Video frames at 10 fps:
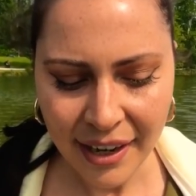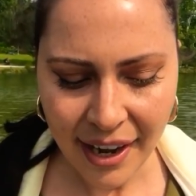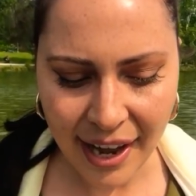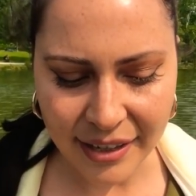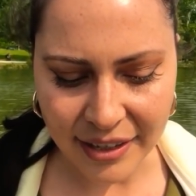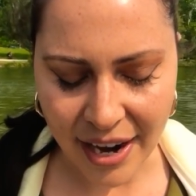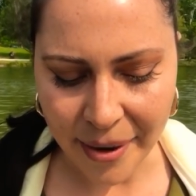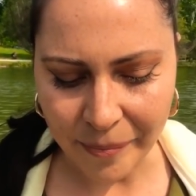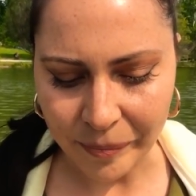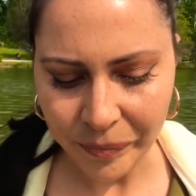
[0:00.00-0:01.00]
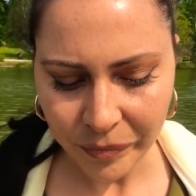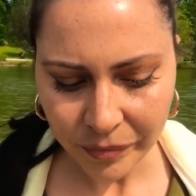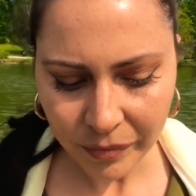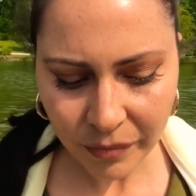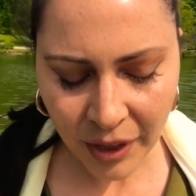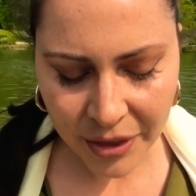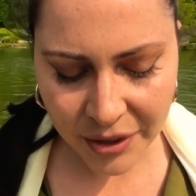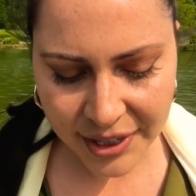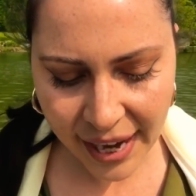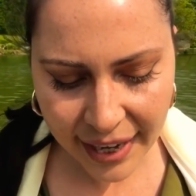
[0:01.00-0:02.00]
And they're
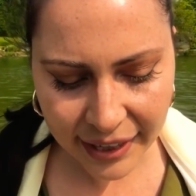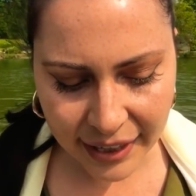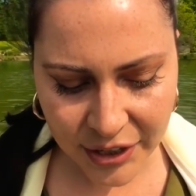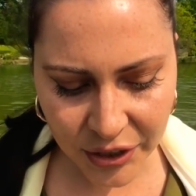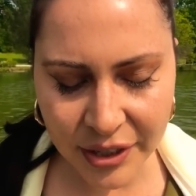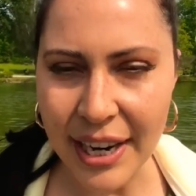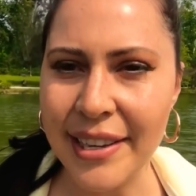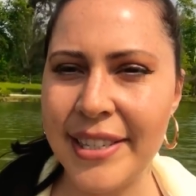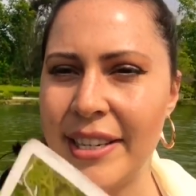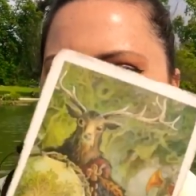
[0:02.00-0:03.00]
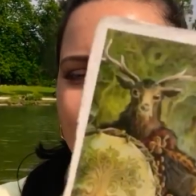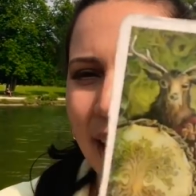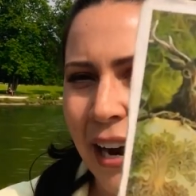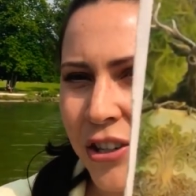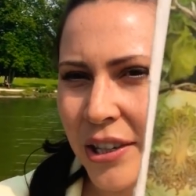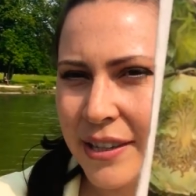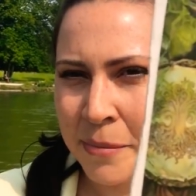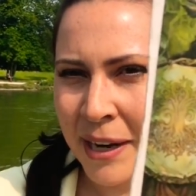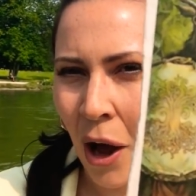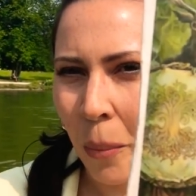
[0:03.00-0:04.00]
saying it's your destiny actually to
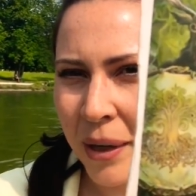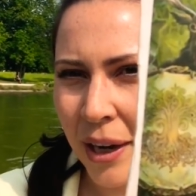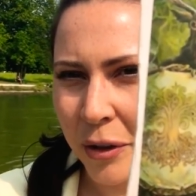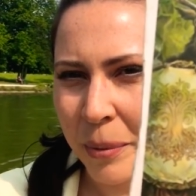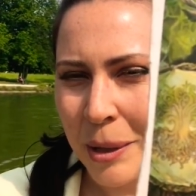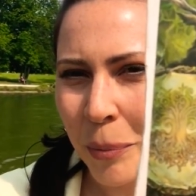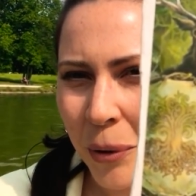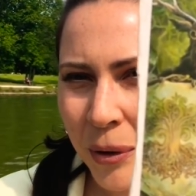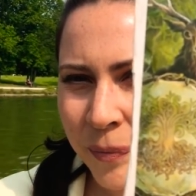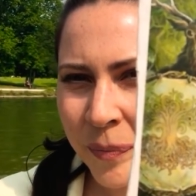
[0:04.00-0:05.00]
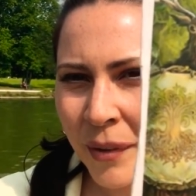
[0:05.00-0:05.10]
be helping other people.